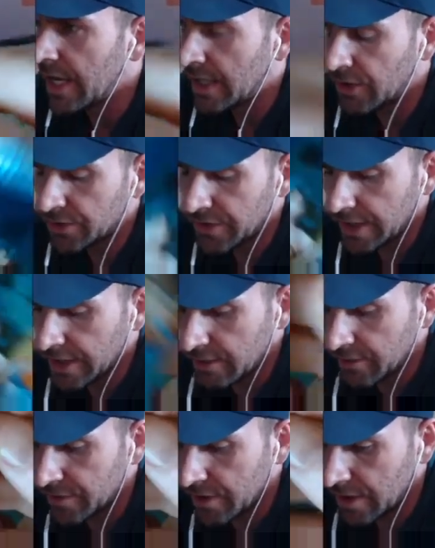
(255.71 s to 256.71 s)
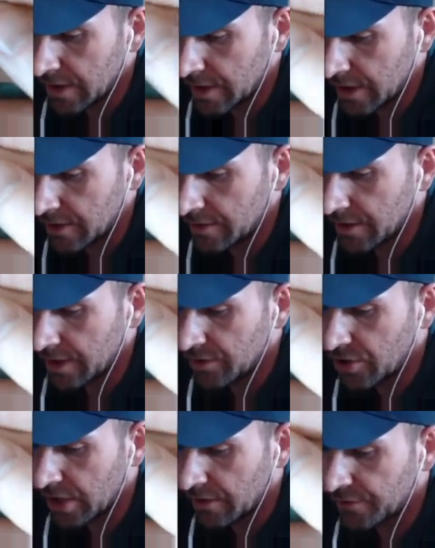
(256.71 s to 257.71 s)
It looks like there's a
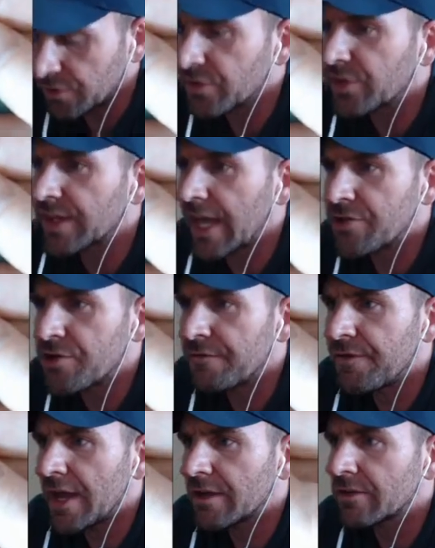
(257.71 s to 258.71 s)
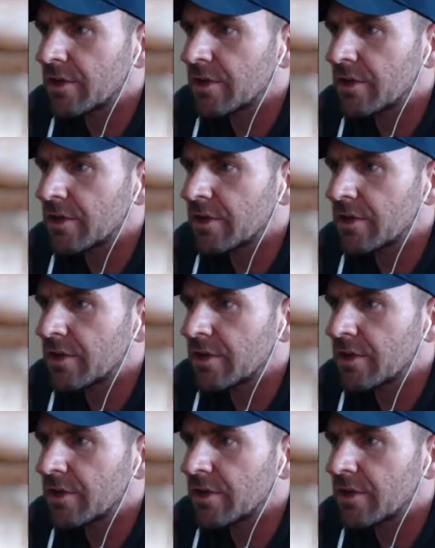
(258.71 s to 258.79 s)
chance for sketch effects